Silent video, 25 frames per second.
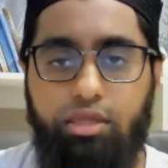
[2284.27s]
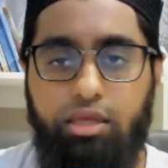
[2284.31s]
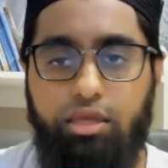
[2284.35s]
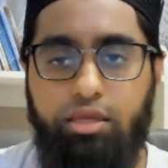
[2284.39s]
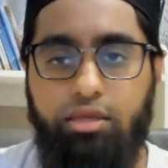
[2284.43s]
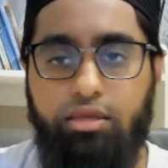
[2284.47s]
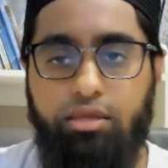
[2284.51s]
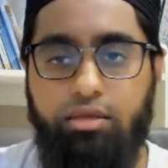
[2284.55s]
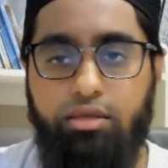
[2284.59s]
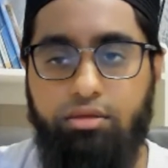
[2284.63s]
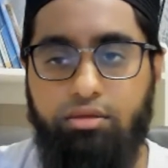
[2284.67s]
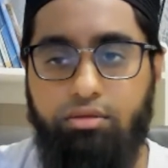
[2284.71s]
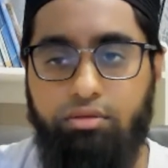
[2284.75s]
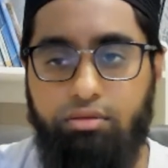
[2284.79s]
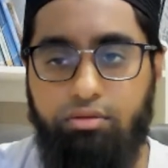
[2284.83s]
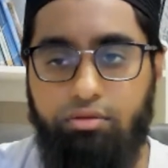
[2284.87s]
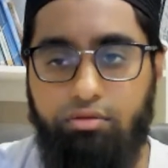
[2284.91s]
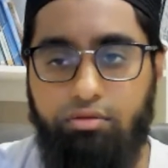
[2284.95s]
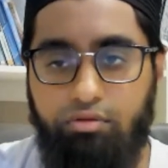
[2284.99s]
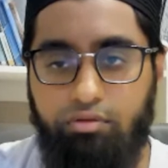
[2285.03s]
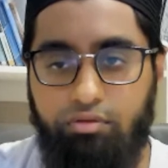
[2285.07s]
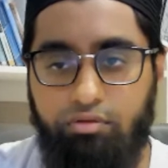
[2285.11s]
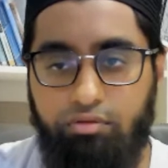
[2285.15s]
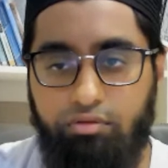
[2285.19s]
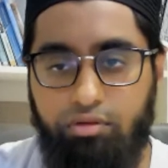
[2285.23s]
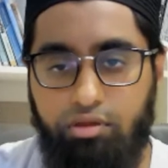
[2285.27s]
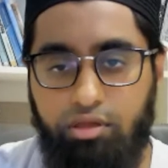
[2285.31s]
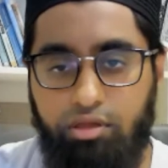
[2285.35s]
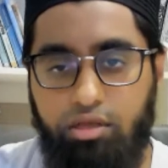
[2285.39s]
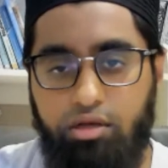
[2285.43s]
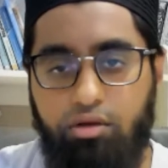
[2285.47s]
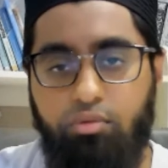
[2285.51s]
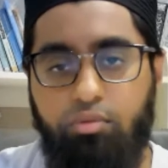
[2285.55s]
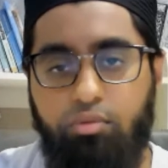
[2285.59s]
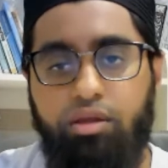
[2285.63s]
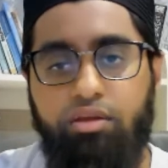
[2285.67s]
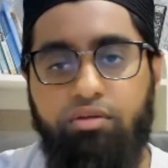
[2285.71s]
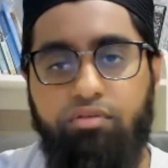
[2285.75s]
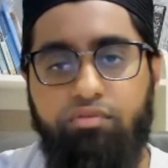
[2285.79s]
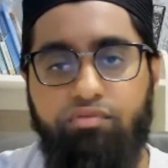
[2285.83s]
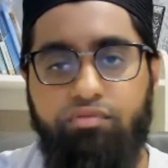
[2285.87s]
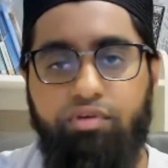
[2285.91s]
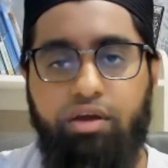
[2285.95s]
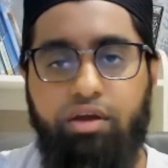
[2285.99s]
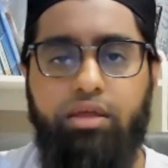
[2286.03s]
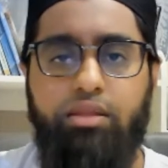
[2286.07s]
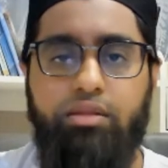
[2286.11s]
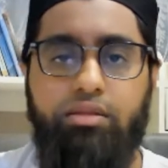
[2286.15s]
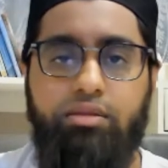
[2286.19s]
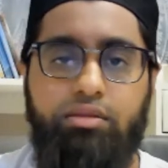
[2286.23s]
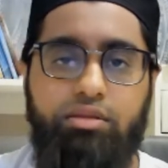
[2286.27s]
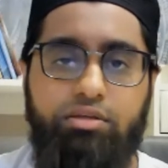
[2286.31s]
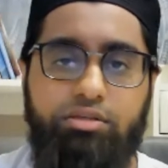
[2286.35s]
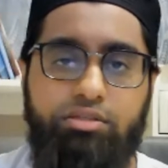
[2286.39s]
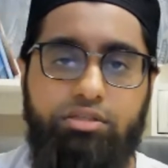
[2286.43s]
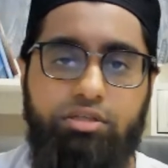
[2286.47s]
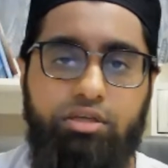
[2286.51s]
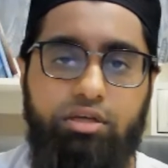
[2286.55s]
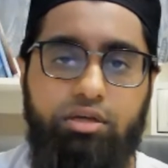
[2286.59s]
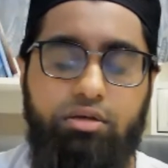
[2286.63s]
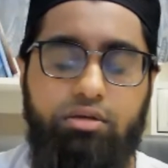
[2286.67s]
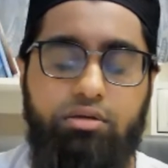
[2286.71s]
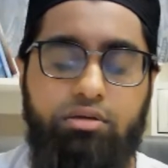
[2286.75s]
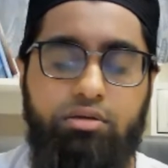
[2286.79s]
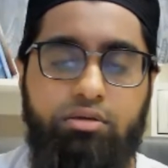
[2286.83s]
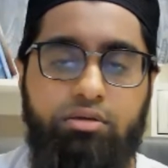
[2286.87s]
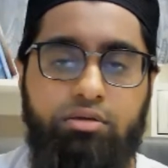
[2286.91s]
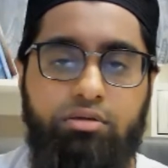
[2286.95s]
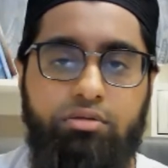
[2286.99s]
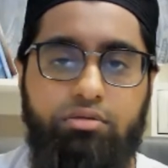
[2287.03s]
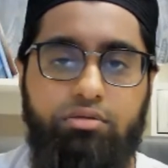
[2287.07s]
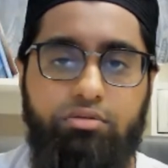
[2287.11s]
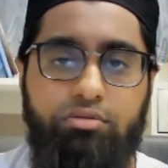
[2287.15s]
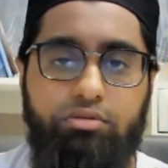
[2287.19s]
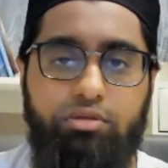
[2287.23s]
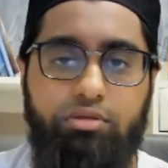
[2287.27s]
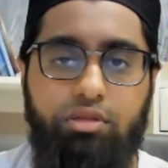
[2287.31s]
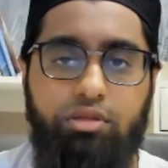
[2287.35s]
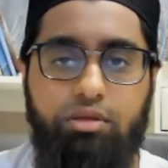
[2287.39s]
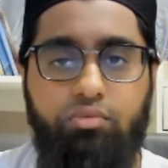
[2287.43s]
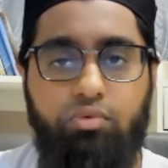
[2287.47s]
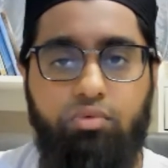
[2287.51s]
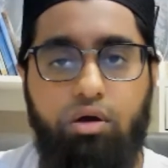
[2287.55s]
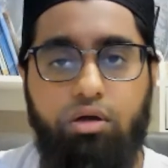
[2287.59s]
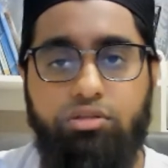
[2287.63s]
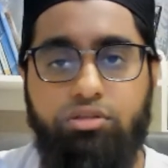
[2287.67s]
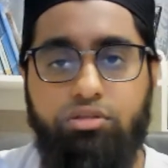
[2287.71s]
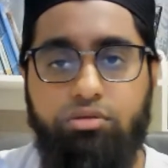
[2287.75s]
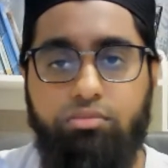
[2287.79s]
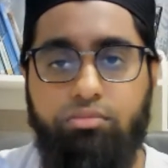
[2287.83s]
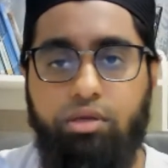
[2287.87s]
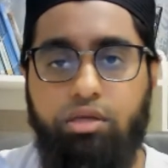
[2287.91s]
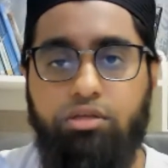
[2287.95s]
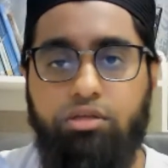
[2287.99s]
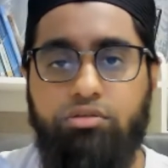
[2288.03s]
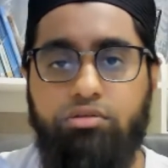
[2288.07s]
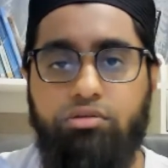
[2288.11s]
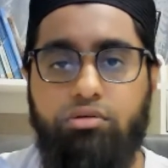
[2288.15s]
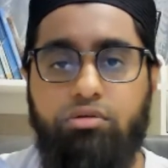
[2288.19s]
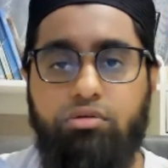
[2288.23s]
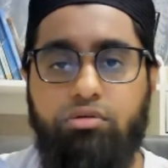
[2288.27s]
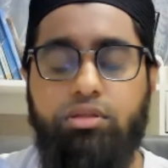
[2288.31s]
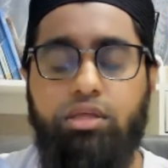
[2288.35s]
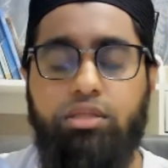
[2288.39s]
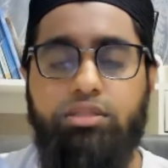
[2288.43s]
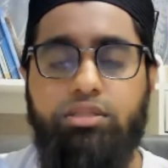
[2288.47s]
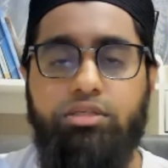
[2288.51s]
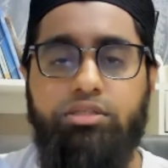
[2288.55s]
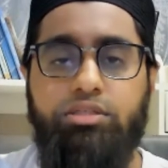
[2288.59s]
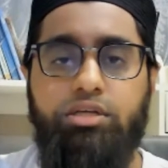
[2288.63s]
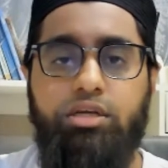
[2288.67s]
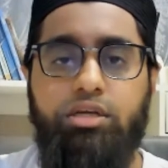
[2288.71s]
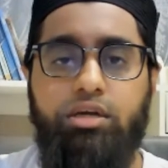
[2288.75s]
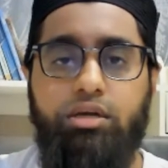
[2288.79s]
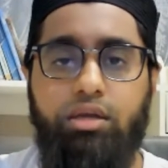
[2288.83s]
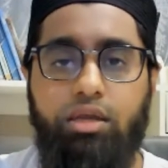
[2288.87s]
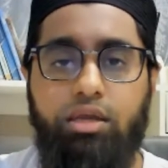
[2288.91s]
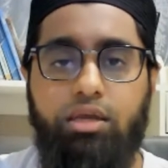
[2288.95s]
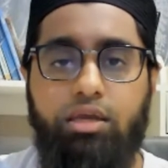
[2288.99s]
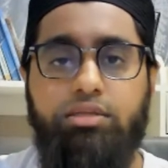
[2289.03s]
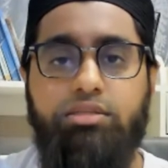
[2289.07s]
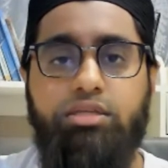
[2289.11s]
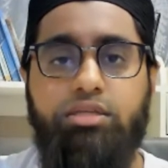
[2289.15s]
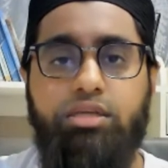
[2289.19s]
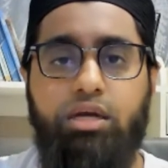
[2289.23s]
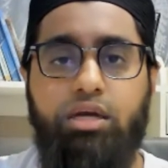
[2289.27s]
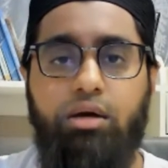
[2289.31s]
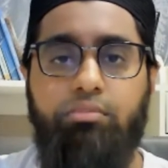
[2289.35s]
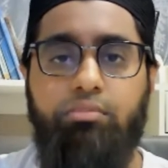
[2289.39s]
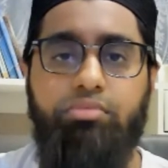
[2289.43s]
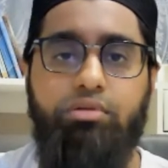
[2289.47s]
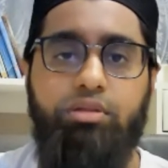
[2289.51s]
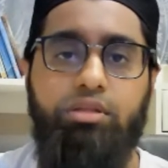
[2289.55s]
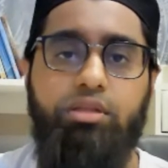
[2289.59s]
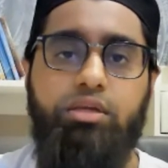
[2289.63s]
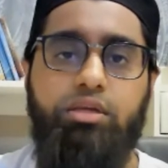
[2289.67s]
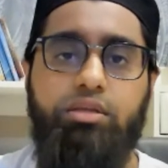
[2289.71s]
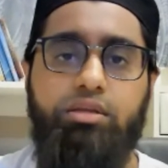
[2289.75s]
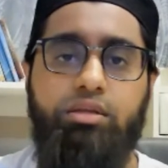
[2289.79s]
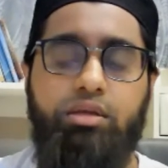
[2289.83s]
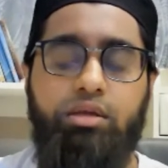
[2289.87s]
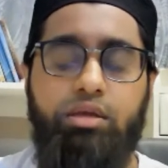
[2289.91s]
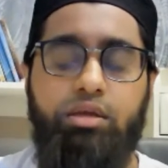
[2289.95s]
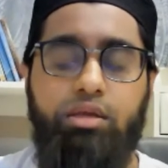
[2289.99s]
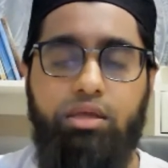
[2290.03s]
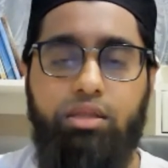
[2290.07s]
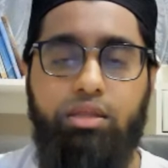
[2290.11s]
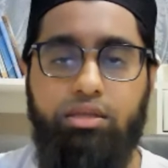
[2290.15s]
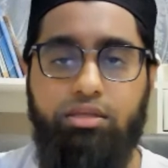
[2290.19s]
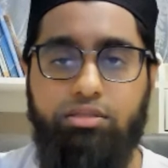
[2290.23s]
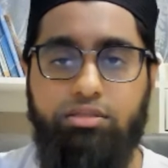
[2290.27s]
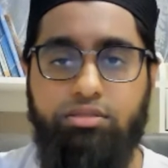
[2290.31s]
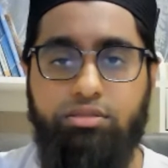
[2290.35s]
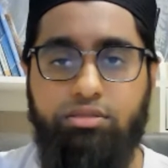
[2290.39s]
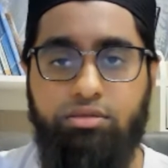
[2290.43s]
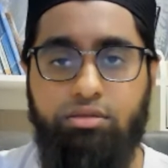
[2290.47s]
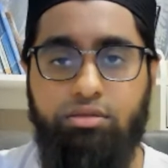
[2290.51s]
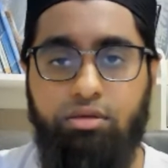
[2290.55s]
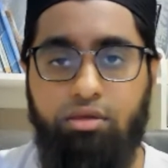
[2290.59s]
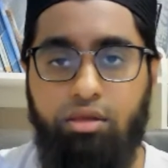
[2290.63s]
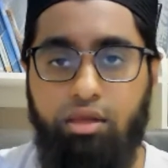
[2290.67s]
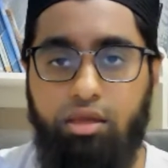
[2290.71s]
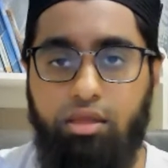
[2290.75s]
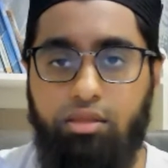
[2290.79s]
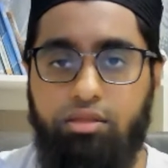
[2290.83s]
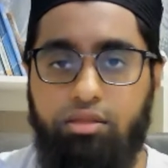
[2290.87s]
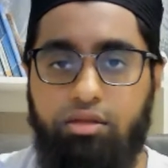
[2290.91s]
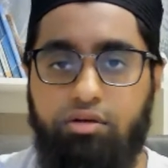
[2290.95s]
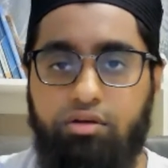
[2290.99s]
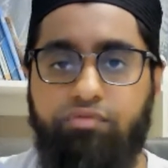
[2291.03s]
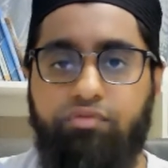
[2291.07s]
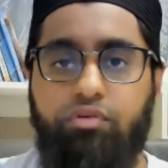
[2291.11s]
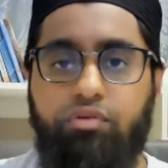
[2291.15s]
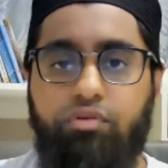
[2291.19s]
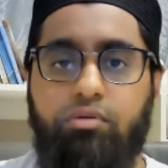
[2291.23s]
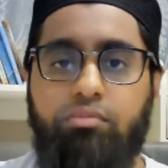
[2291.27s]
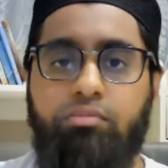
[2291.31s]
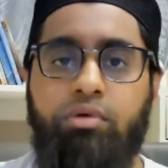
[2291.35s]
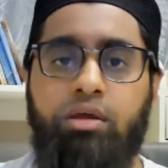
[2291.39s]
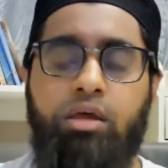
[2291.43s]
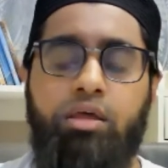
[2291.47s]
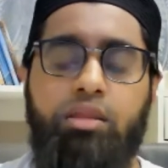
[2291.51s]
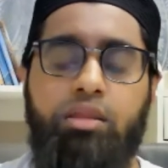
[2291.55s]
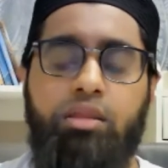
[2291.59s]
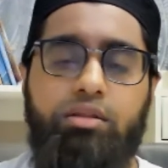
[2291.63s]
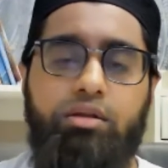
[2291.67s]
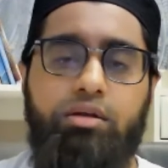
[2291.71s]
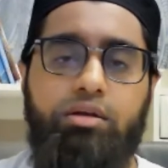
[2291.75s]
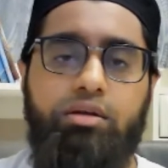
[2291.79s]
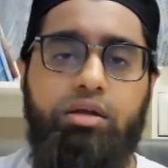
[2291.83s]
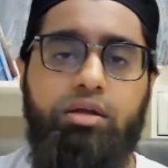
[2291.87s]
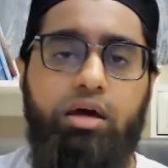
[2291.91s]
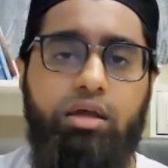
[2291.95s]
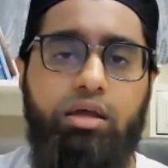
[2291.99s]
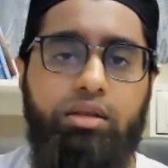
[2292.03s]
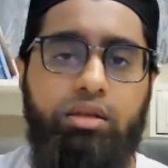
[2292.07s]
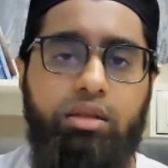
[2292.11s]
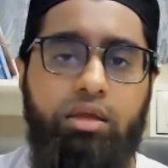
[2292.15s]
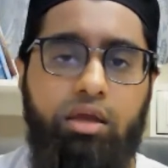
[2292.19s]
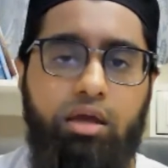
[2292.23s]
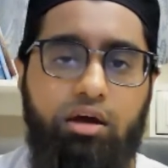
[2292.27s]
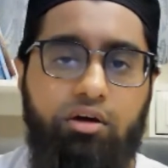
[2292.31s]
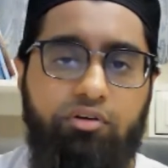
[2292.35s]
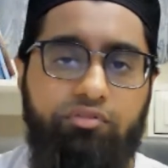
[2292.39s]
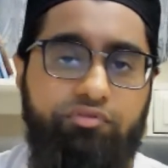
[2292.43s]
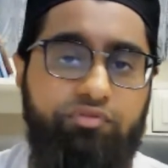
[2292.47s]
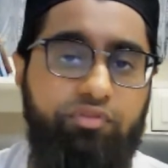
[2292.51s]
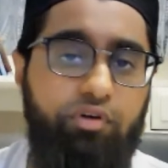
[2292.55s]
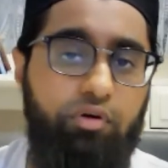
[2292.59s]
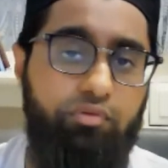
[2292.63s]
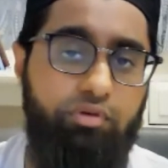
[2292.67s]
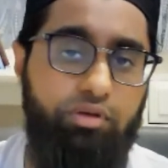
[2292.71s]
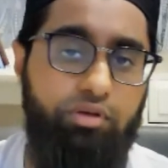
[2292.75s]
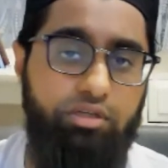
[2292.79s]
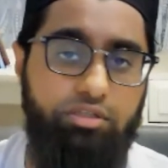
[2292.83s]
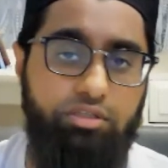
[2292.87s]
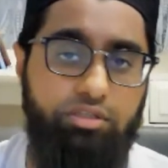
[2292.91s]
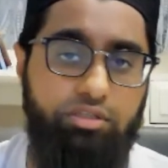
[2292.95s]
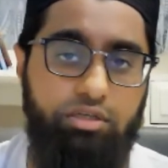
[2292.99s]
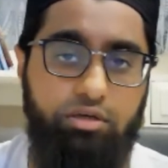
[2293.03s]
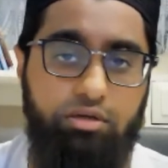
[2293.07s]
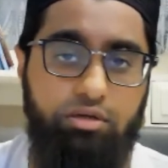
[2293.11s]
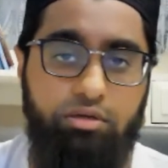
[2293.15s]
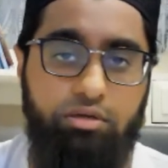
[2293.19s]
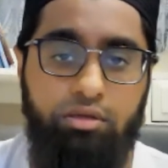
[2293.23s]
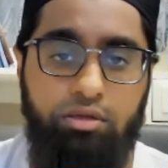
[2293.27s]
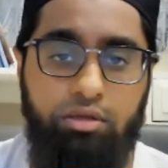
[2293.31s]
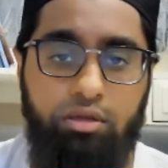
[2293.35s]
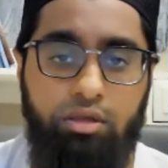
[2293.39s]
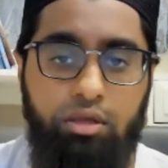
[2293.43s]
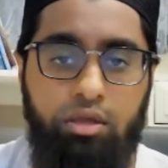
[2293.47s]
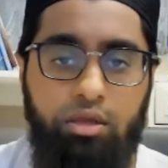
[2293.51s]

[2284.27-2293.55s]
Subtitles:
they in a way vet the shaykh. They want to make sure that the shaykh is complete in their form. They're not a phony shaykh.